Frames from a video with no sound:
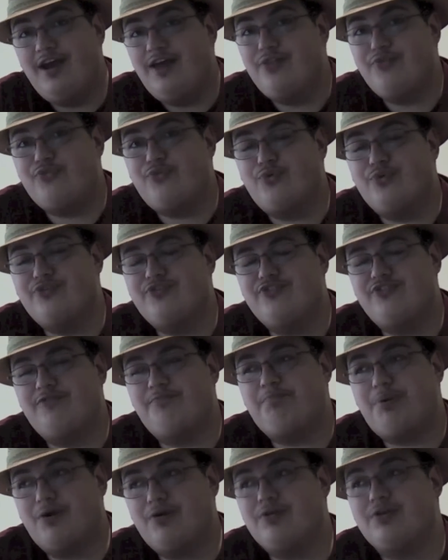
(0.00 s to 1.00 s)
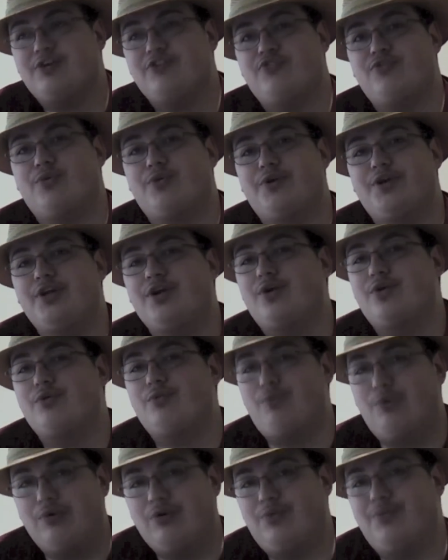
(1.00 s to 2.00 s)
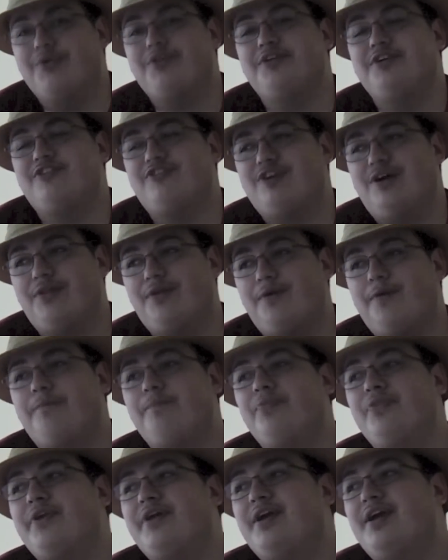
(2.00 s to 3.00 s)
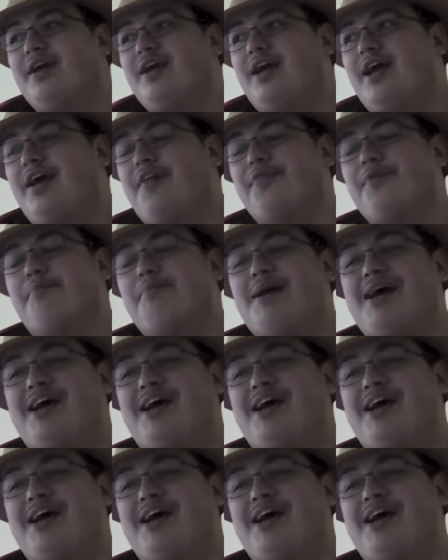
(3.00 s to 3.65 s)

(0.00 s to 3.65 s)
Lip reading: and the forces of purgatory go to war with each other, and the